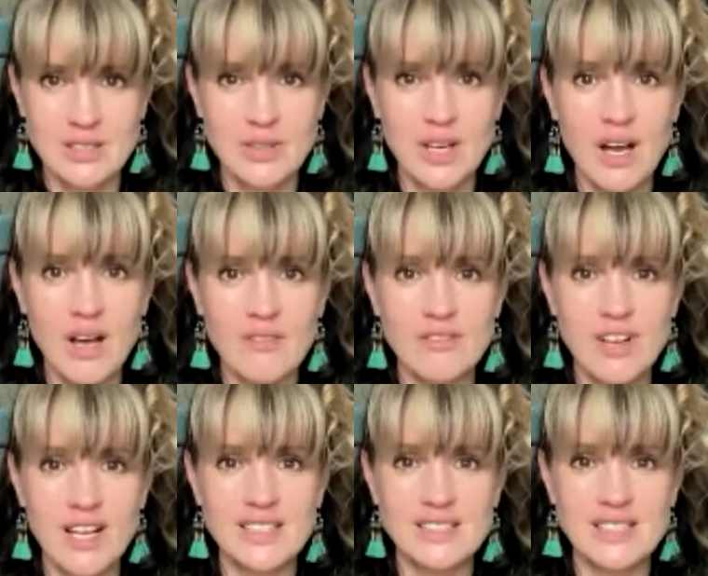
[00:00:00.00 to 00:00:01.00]
You can't
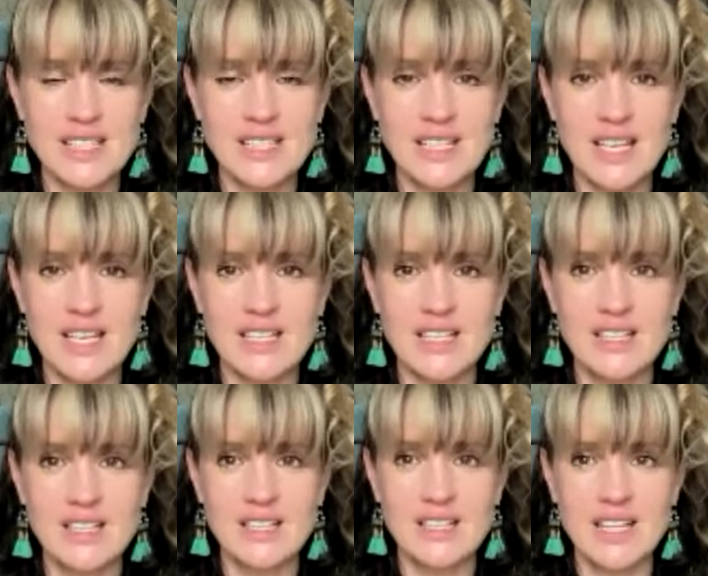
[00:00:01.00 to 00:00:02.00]
find seeking,
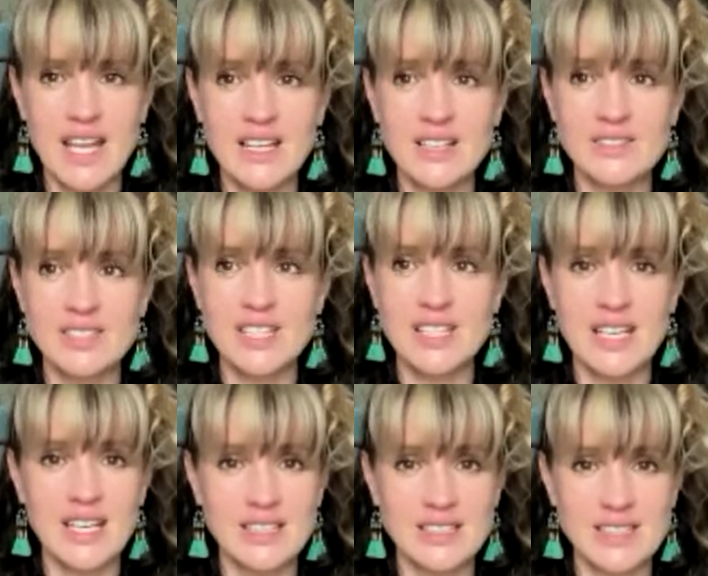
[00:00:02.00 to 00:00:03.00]
the end of
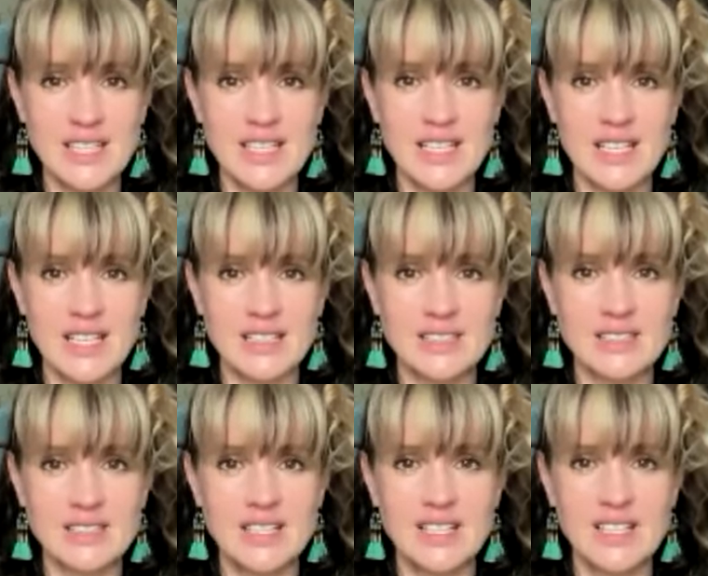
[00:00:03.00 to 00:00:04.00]
seeking in seeking.
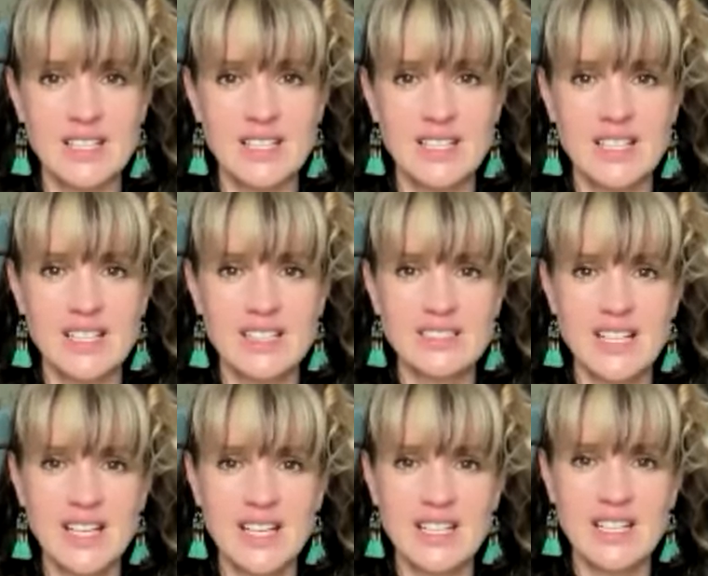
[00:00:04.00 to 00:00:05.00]
It's
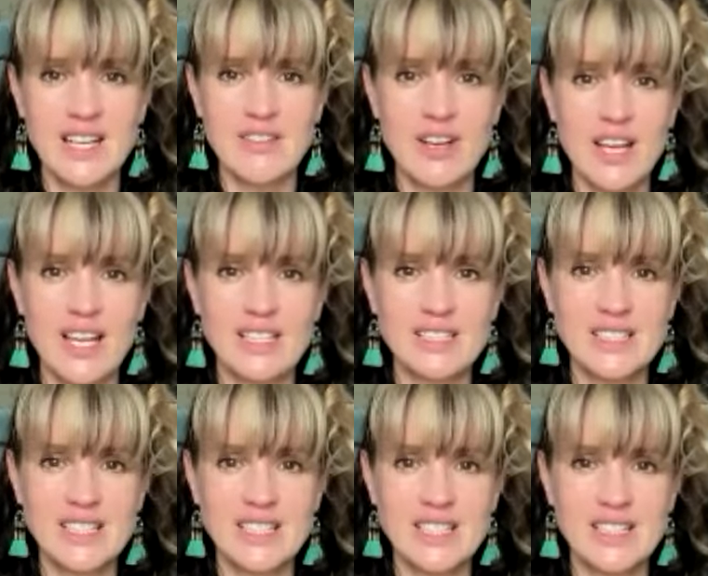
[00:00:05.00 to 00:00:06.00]
like a
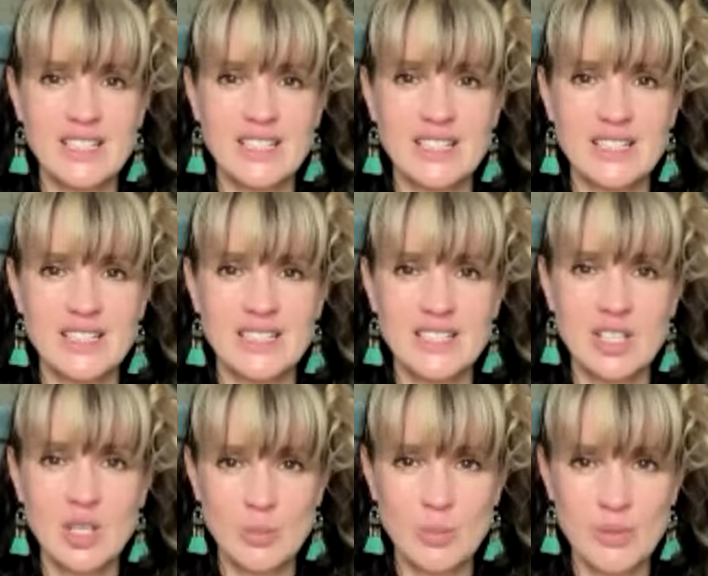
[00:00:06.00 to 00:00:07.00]
never-ending
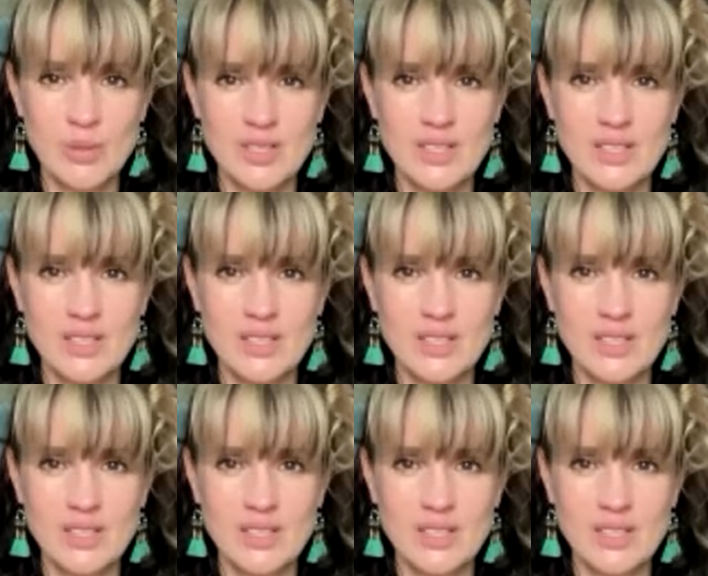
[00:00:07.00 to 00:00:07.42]
loop.